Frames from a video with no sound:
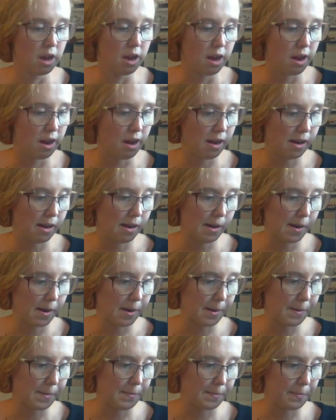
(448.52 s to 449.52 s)

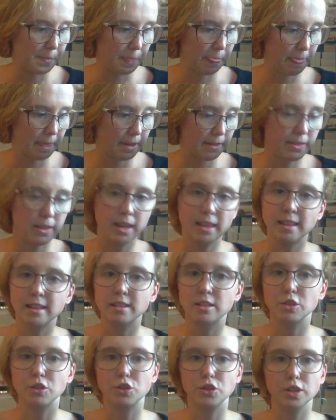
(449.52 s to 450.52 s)
I think
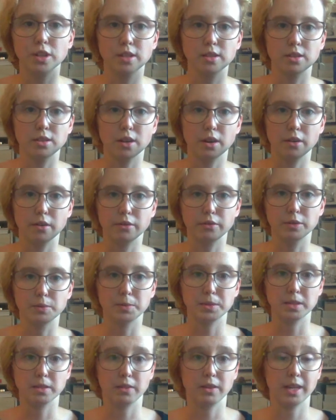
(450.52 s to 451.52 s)
that's the gist of
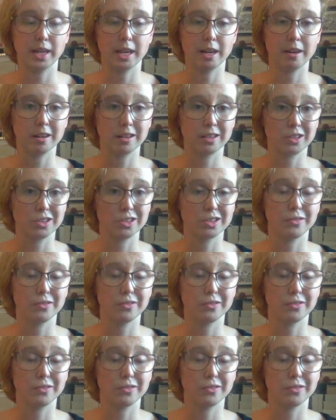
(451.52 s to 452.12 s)
specific characters.